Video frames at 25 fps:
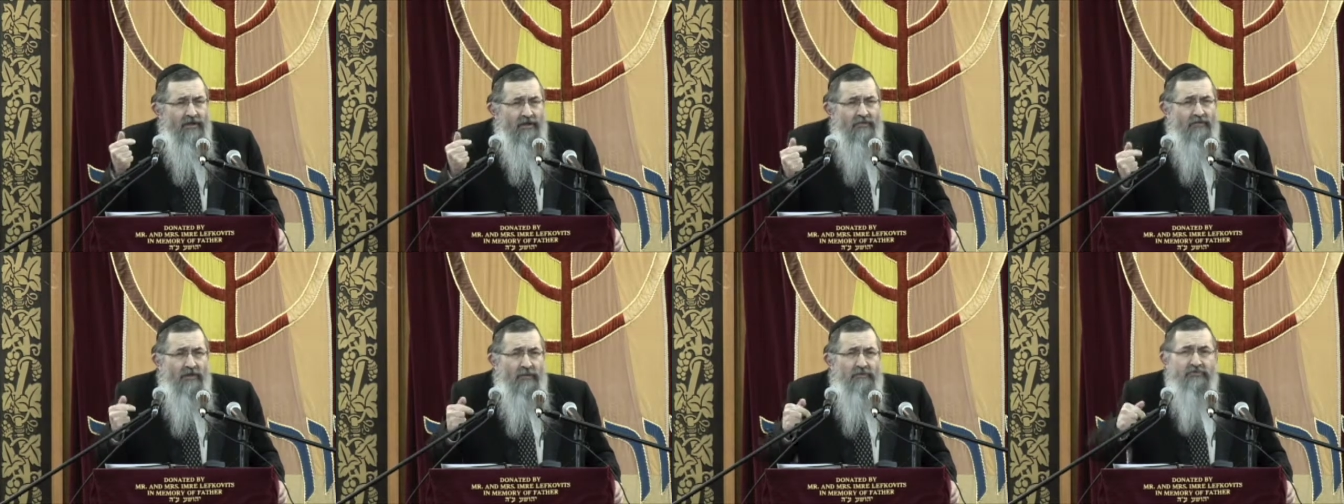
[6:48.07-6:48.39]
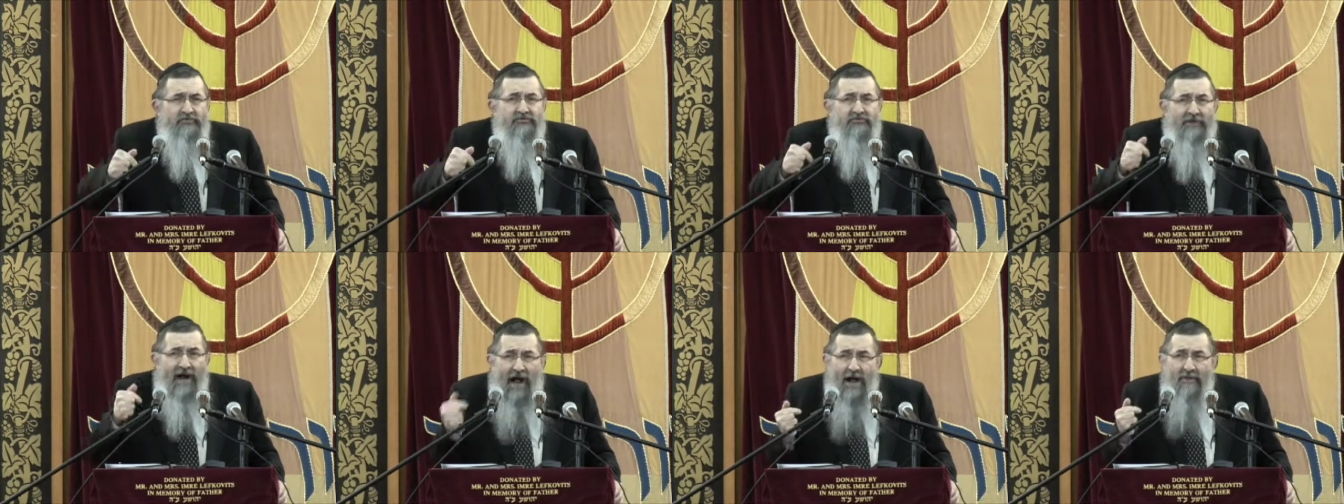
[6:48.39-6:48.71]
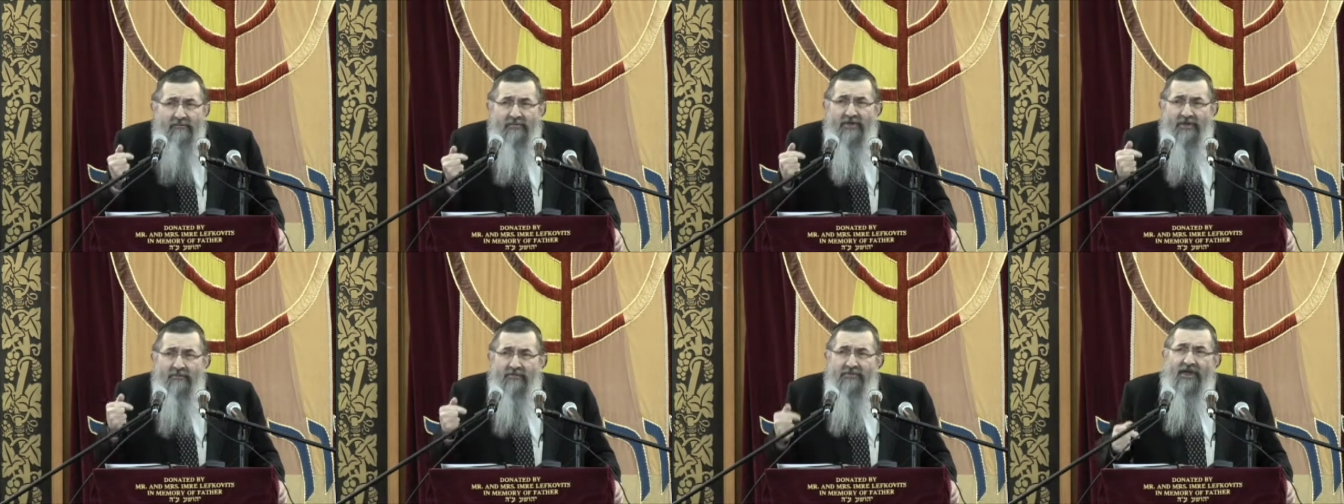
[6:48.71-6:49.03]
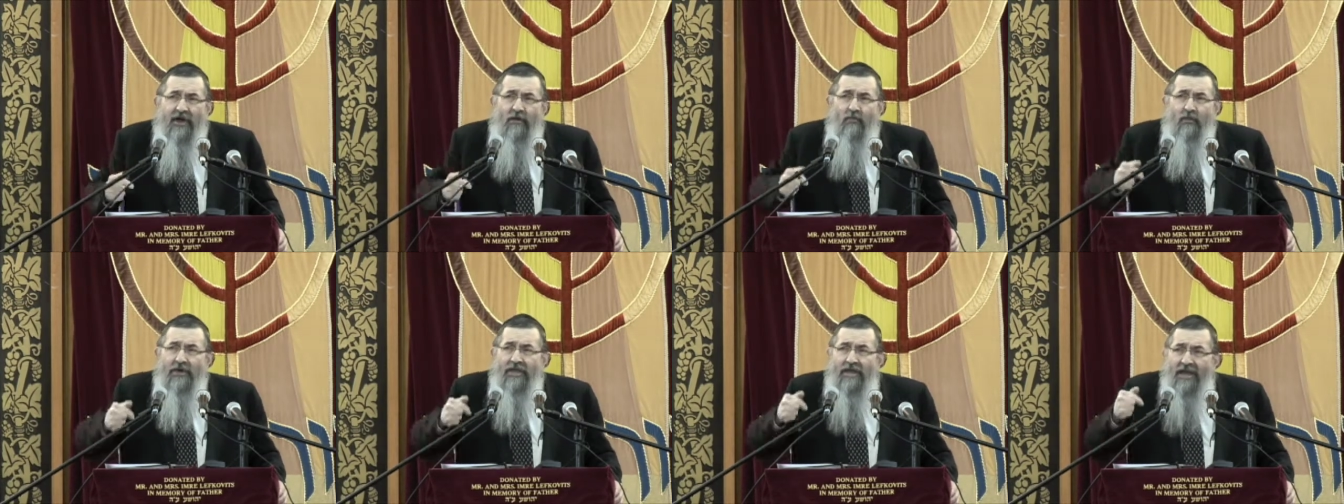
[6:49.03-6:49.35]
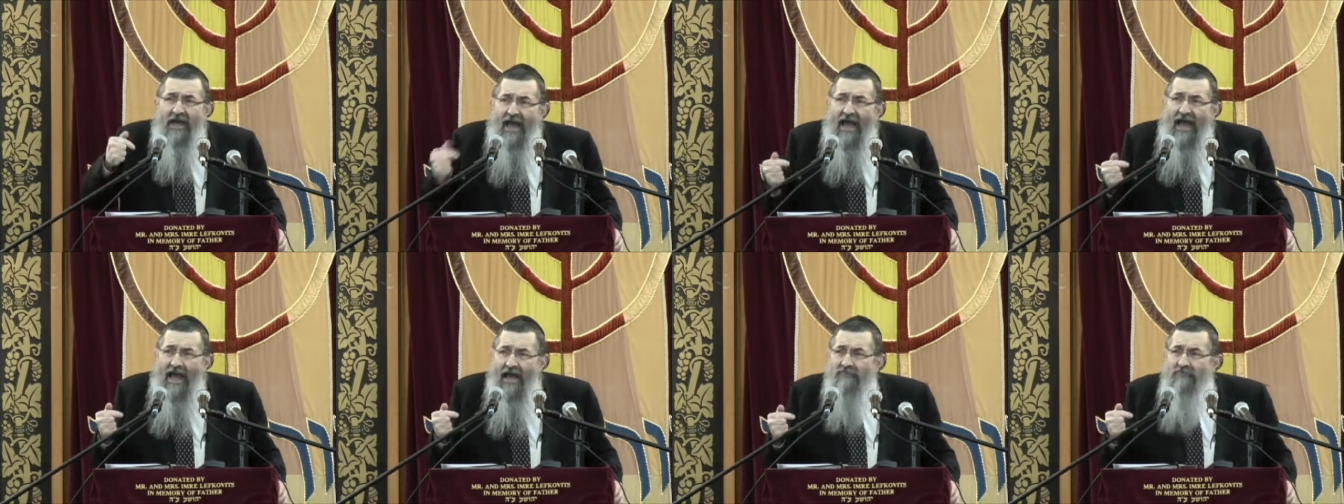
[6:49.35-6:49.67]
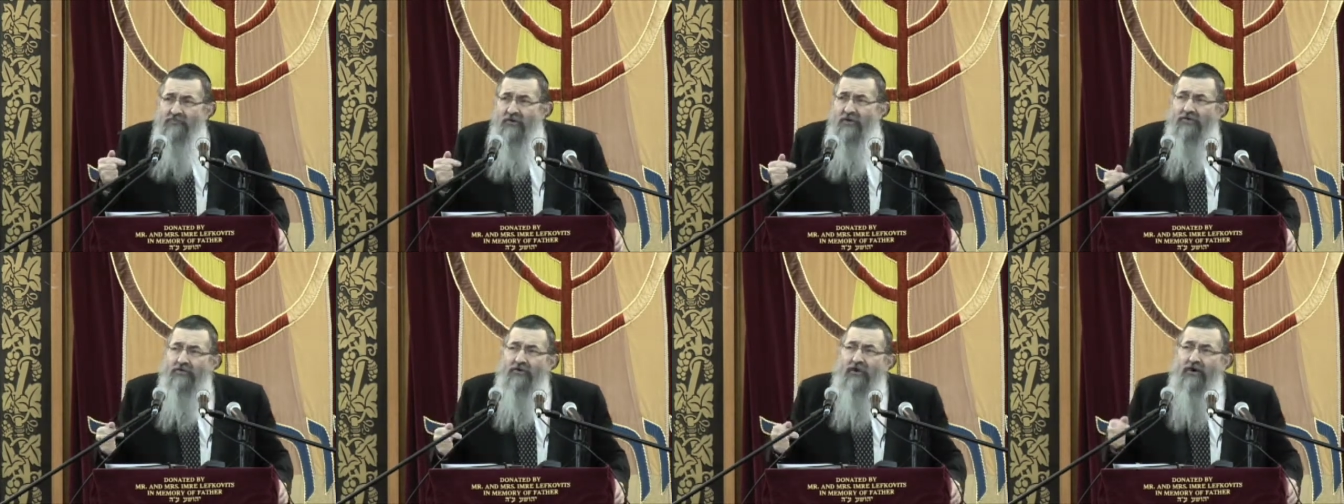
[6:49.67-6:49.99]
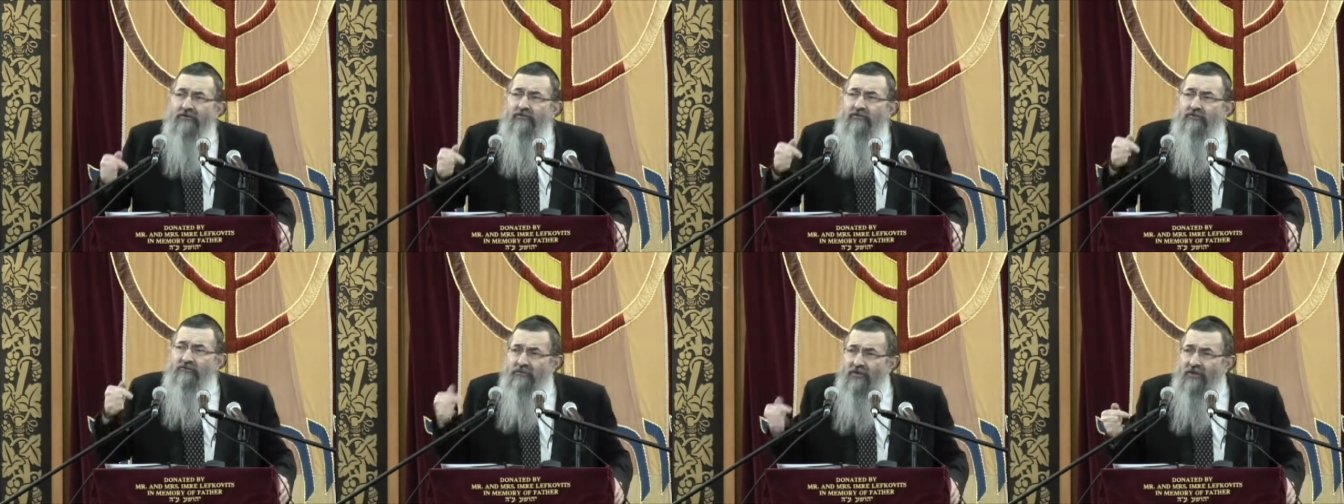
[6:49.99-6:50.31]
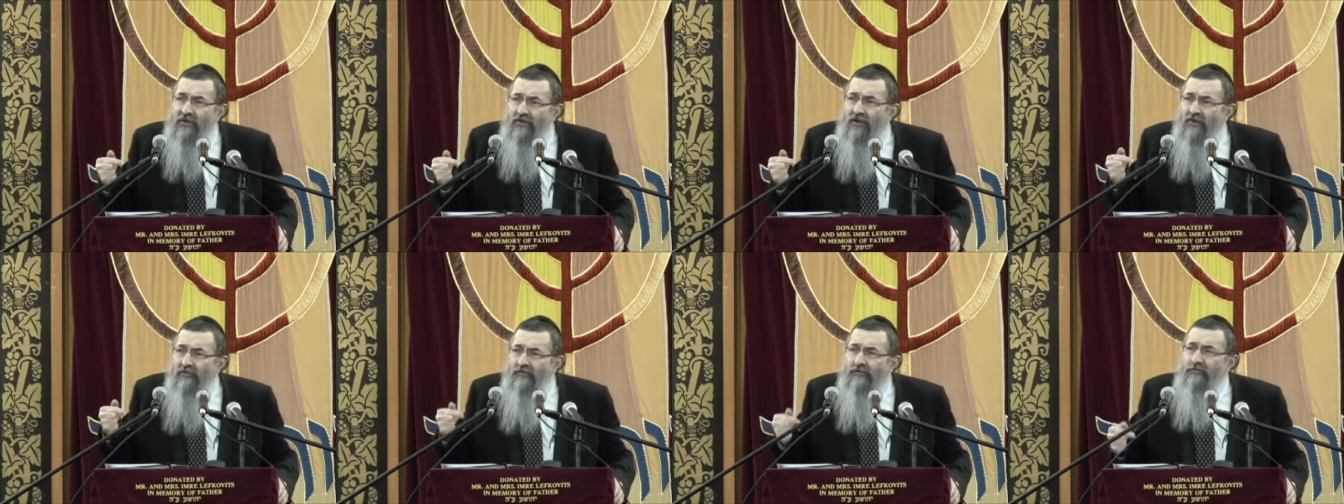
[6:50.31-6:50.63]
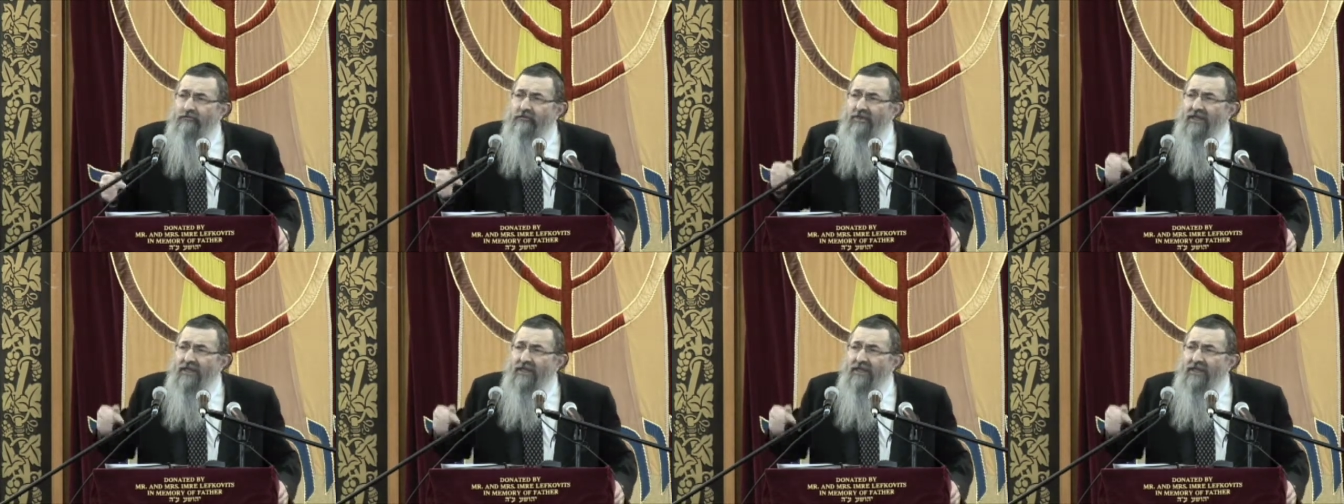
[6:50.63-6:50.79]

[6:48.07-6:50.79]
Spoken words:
The problem that we have with our tefillos